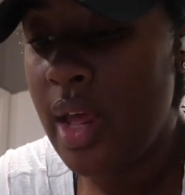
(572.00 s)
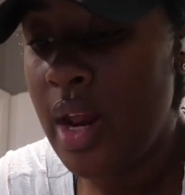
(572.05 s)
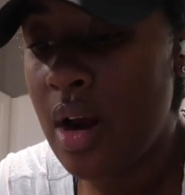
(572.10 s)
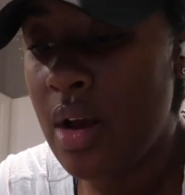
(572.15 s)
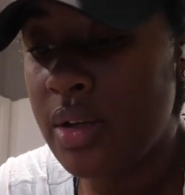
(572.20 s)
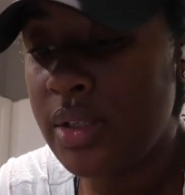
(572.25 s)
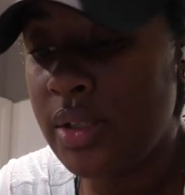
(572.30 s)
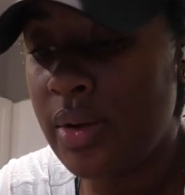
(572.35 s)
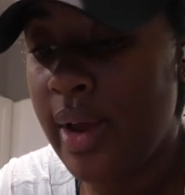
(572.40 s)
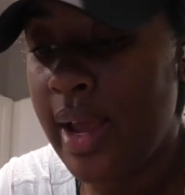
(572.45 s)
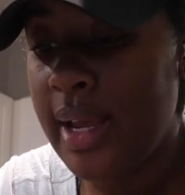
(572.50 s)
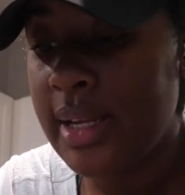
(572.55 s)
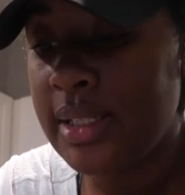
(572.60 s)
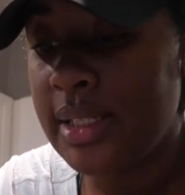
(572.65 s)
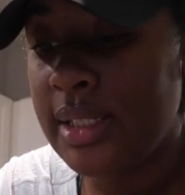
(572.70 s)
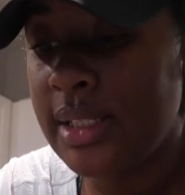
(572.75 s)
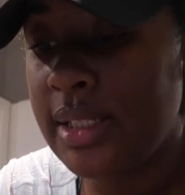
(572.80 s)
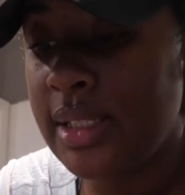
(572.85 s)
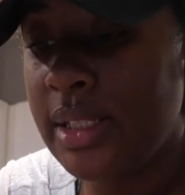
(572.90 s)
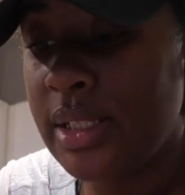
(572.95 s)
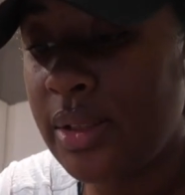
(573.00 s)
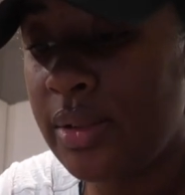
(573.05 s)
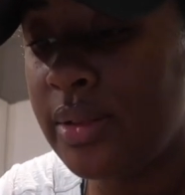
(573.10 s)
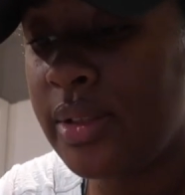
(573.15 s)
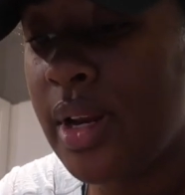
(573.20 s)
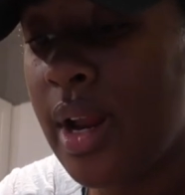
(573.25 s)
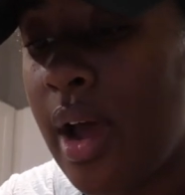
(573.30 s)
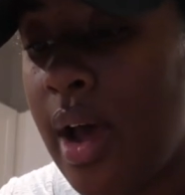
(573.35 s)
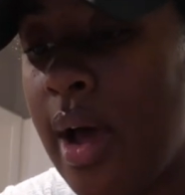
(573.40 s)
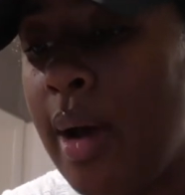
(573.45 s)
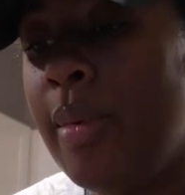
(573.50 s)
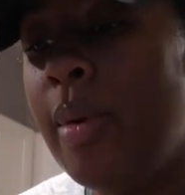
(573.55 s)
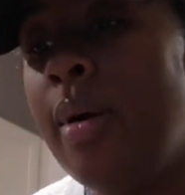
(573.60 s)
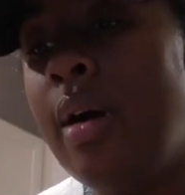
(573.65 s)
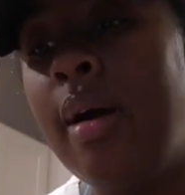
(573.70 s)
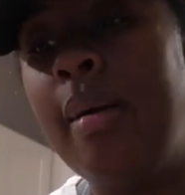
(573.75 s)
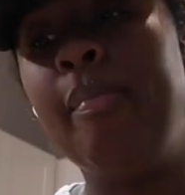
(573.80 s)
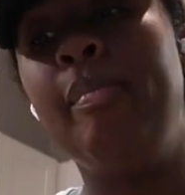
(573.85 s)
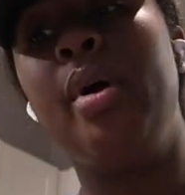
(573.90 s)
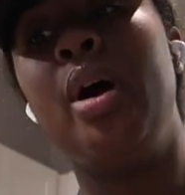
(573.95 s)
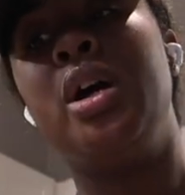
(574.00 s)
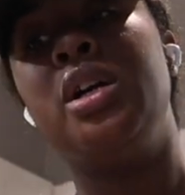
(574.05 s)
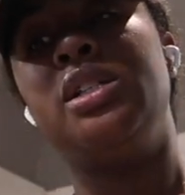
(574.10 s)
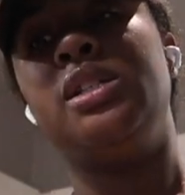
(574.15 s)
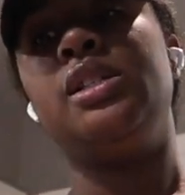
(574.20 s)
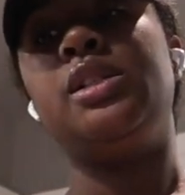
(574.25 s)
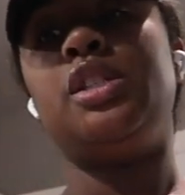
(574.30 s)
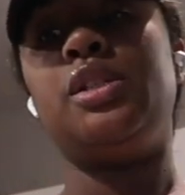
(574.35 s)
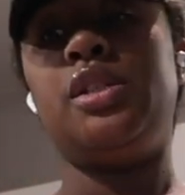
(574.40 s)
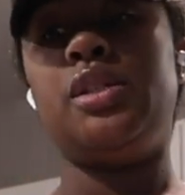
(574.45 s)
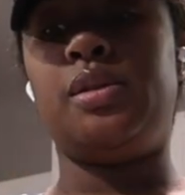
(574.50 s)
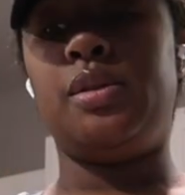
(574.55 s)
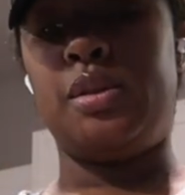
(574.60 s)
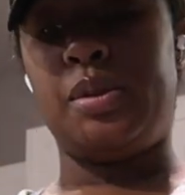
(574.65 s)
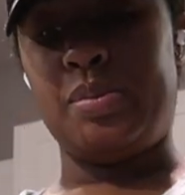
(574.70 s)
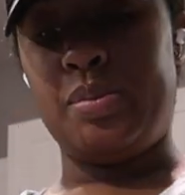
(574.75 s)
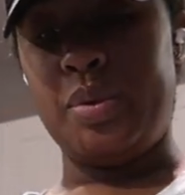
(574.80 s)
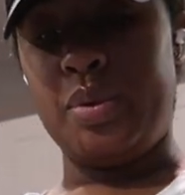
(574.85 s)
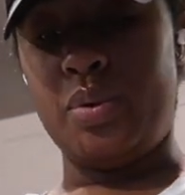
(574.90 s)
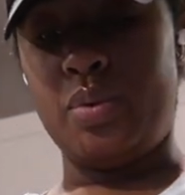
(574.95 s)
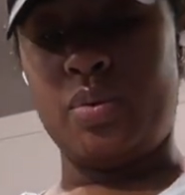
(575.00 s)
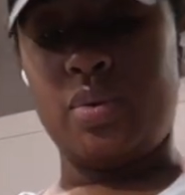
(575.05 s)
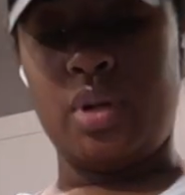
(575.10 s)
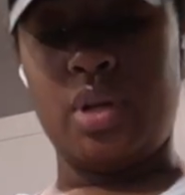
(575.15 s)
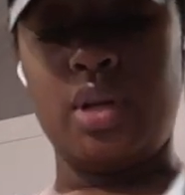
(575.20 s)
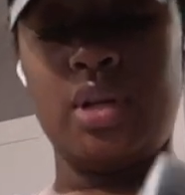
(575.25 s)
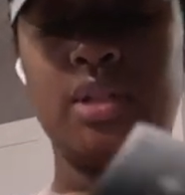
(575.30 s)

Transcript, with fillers: it also has the steel knob bar spoon.